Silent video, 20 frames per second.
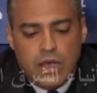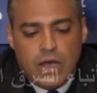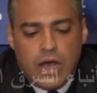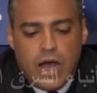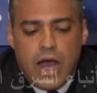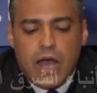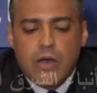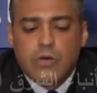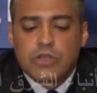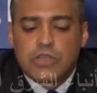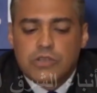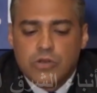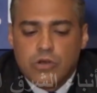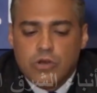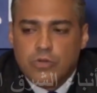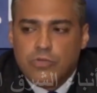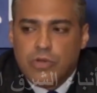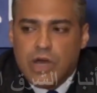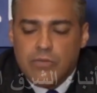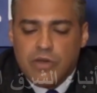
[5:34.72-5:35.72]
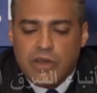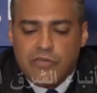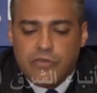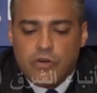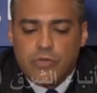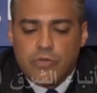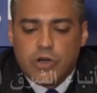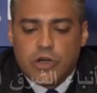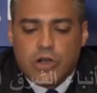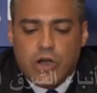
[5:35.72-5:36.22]
I was told by my
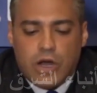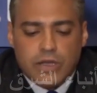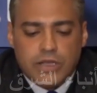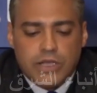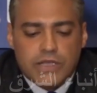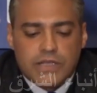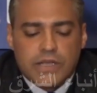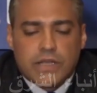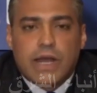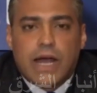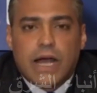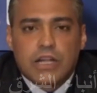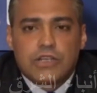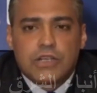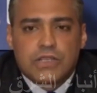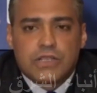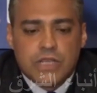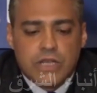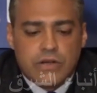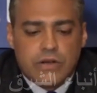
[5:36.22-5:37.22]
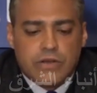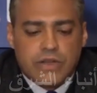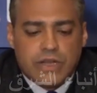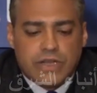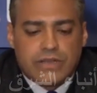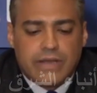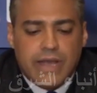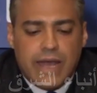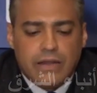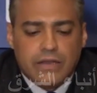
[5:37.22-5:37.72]
former colleagues at Al Jazeera
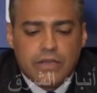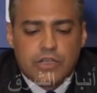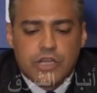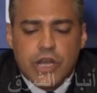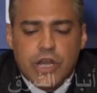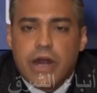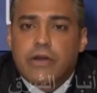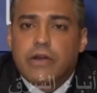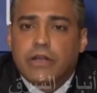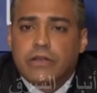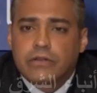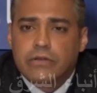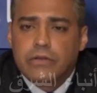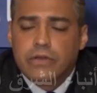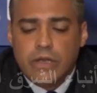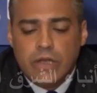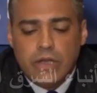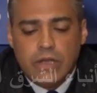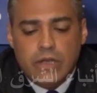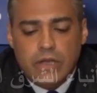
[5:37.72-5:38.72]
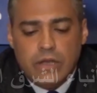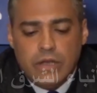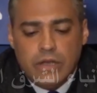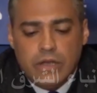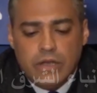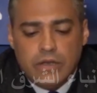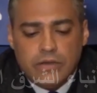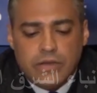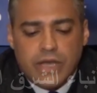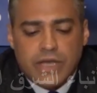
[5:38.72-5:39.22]
that Kelly Jarrett,
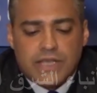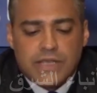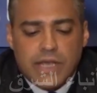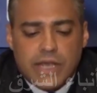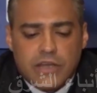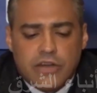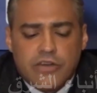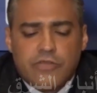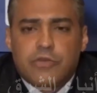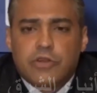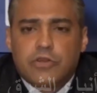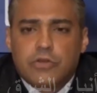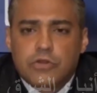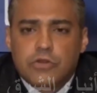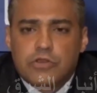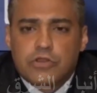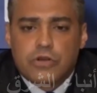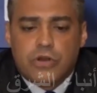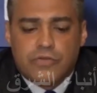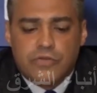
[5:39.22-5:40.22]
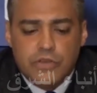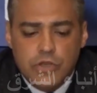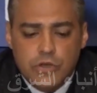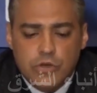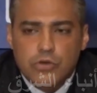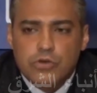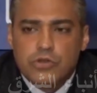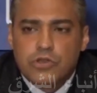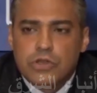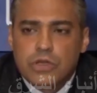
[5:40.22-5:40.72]
the executive producer of
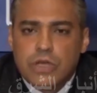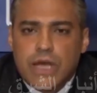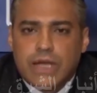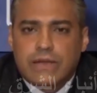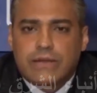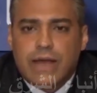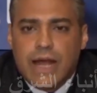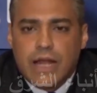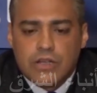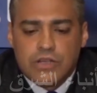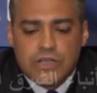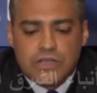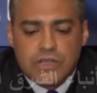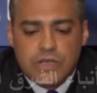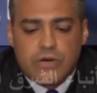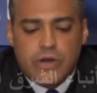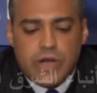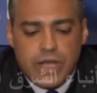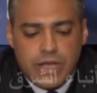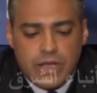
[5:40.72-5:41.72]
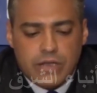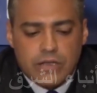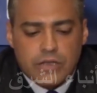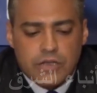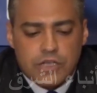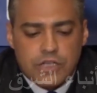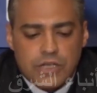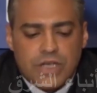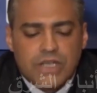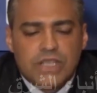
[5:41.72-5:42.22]
news at Al Jazeera
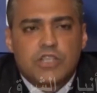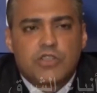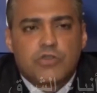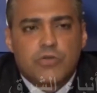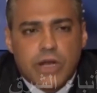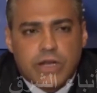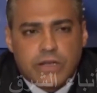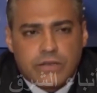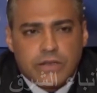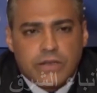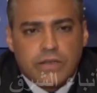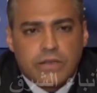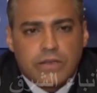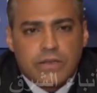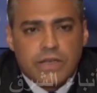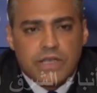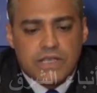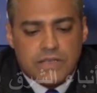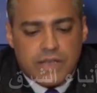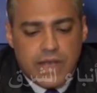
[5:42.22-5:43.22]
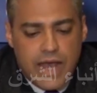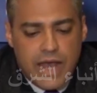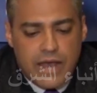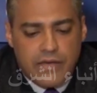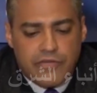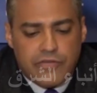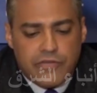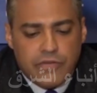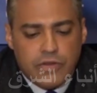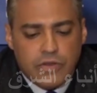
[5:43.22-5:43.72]
English, instructed the
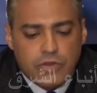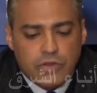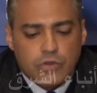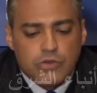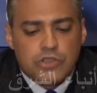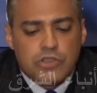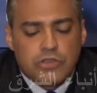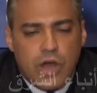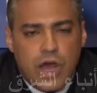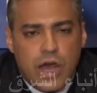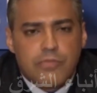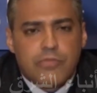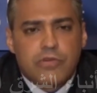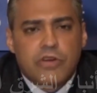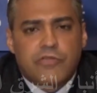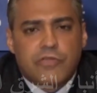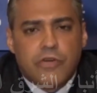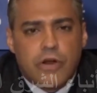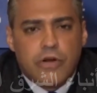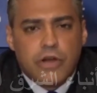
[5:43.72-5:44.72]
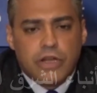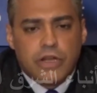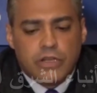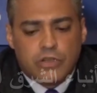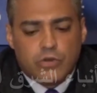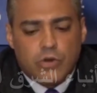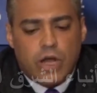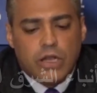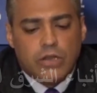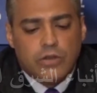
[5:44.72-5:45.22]
staff to stop referring
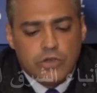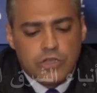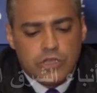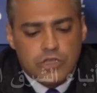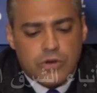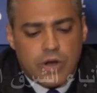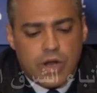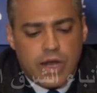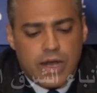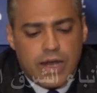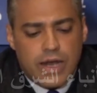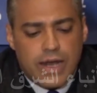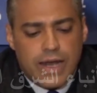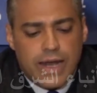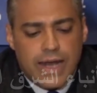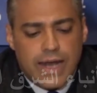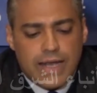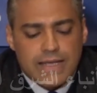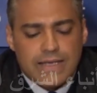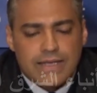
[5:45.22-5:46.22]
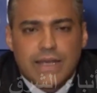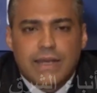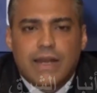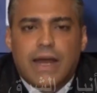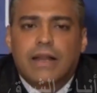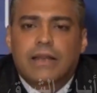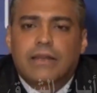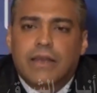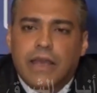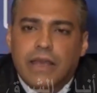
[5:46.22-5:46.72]
to al-Nusra as an
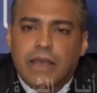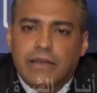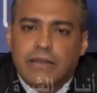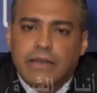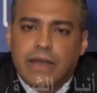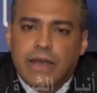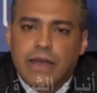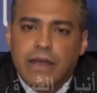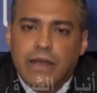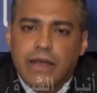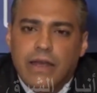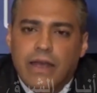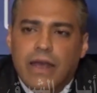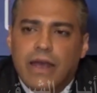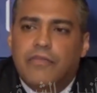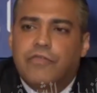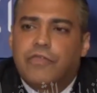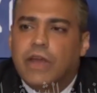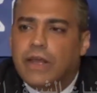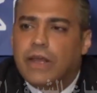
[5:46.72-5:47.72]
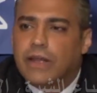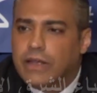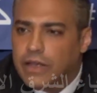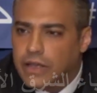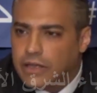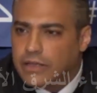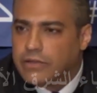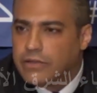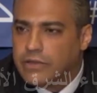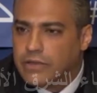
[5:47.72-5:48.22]
Al-Qaeda
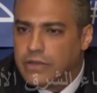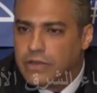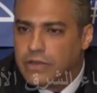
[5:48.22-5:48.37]
affiliate,